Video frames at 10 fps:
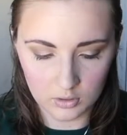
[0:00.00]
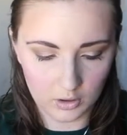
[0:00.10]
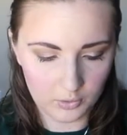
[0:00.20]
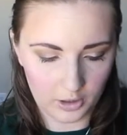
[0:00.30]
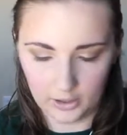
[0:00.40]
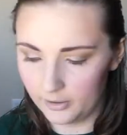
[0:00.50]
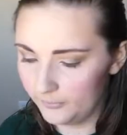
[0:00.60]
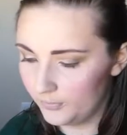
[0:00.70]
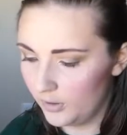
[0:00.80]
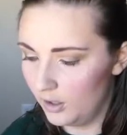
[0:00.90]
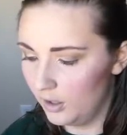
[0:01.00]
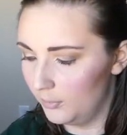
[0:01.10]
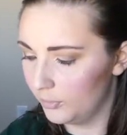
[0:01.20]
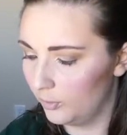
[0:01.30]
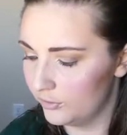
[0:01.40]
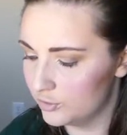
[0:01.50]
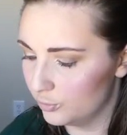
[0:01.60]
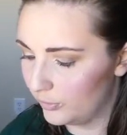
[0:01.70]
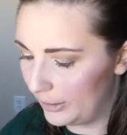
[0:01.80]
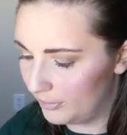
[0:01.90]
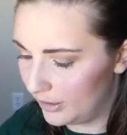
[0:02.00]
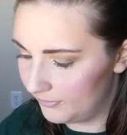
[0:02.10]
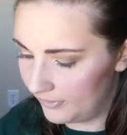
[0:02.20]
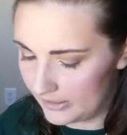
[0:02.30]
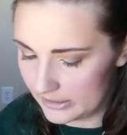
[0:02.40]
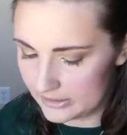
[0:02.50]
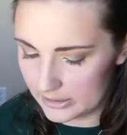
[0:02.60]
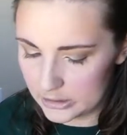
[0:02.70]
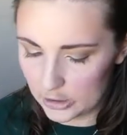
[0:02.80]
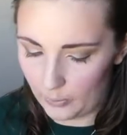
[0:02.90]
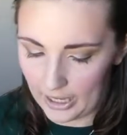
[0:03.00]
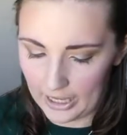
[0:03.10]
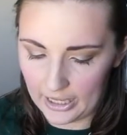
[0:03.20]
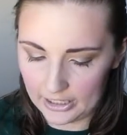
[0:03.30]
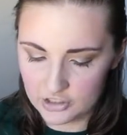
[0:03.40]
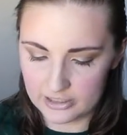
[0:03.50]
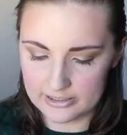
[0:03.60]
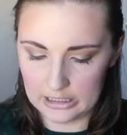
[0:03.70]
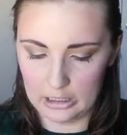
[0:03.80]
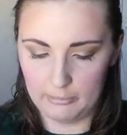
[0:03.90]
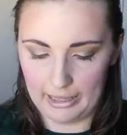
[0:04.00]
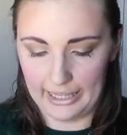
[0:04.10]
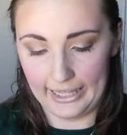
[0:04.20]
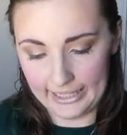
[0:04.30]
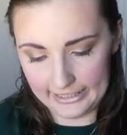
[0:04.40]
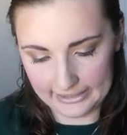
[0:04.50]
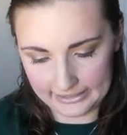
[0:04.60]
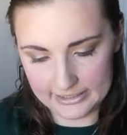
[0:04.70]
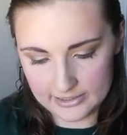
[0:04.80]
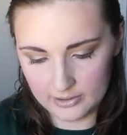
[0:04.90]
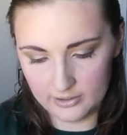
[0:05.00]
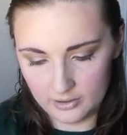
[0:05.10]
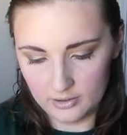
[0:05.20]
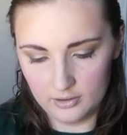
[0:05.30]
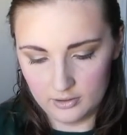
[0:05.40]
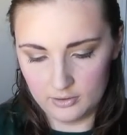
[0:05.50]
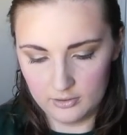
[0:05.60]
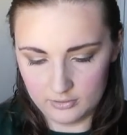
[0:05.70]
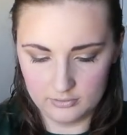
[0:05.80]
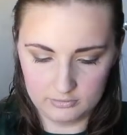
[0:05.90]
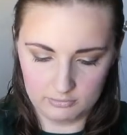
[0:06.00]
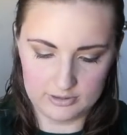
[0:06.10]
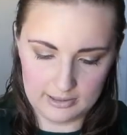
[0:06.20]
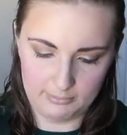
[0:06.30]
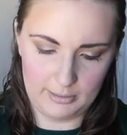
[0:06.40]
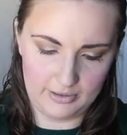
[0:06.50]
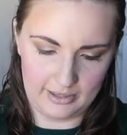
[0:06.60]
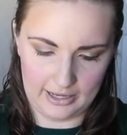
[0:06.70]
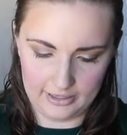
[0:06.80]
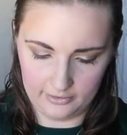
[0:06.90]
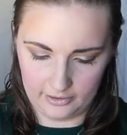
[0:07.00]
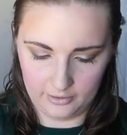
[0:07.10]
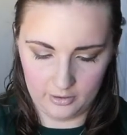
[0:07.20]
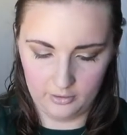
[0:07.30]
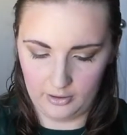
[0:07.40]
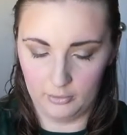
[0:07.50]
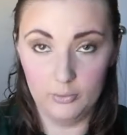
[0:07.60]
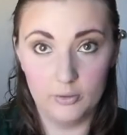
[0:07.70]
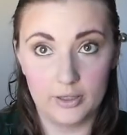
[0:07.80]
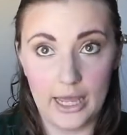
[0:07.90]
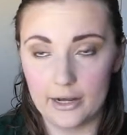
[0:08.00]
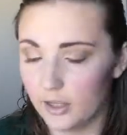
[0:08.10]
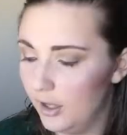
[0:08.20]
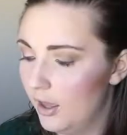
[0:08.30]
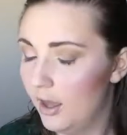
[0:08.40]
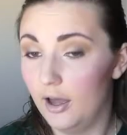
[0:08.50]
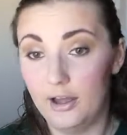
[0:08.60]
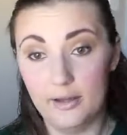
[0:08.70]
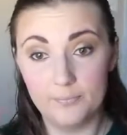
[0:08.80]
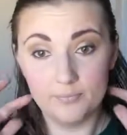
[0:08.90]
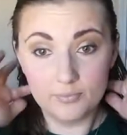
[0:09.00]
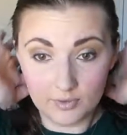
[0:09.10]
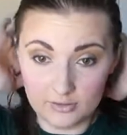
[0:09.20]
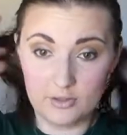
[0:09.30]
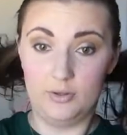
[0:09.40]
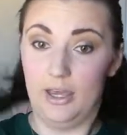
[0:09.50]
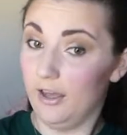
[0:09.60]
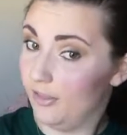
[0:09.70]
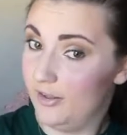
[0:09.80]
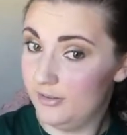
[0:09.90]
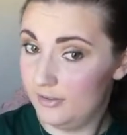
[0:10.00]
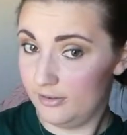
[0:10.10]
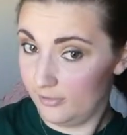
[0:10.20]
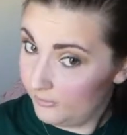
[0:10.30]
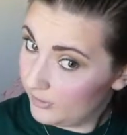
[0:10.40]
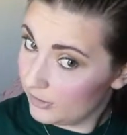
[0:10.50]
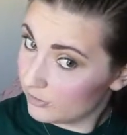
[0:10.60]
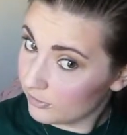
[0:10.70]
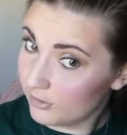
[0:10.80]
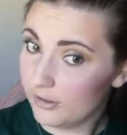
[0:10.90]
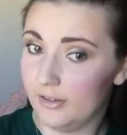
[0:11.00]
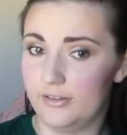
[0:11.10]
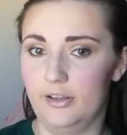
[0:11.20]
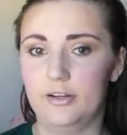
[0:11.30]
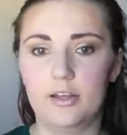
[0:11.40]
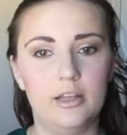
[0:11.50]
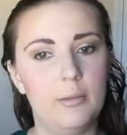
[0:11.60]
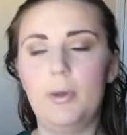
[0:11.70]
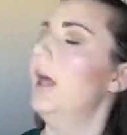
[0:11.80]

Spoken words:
Okay, I'm going to wipe off these swatches on my hand. Except maybe the eyeliner. Okay, whew, got it. So yeah, this is the finished look. Let's unclip